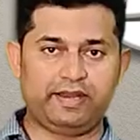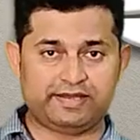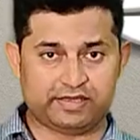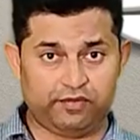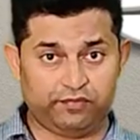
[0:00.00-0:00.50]
and
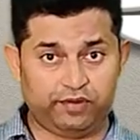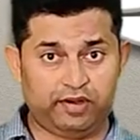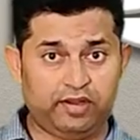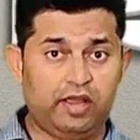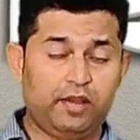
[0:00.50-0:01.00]

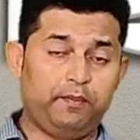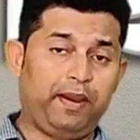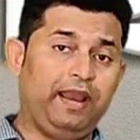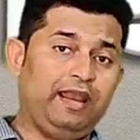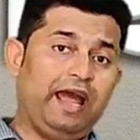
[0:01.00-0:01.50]
discomfort
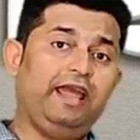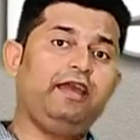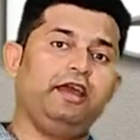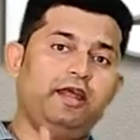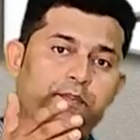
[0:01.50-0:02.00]
by
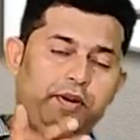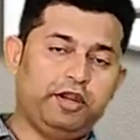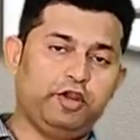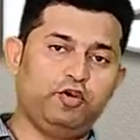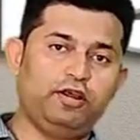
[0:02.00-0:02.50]
lying in a
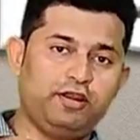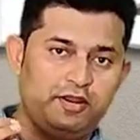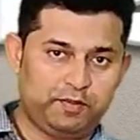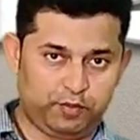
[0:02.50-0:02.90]
particular